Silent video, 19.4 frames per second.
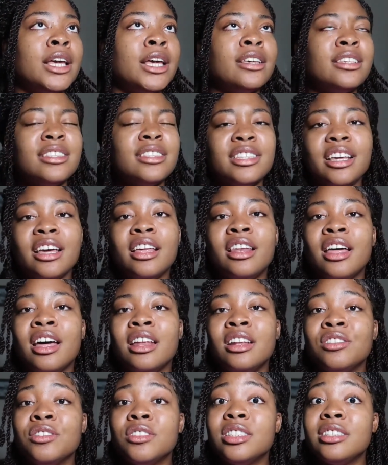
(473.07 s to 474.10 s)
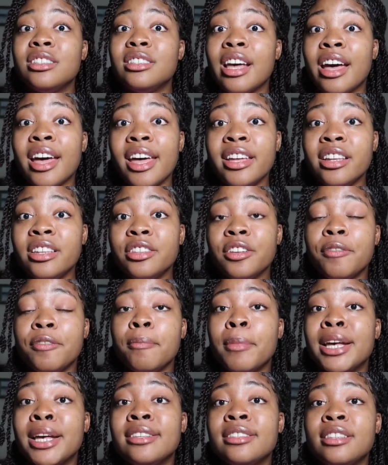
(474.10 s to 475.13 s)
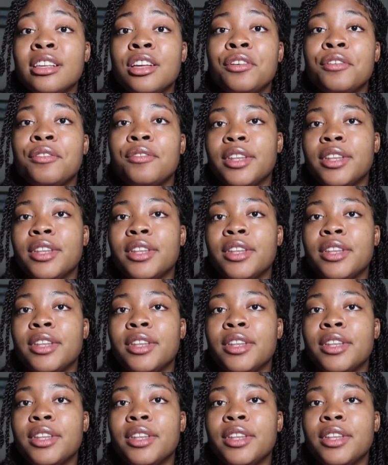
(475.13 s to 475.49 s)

See a lot of sides of myself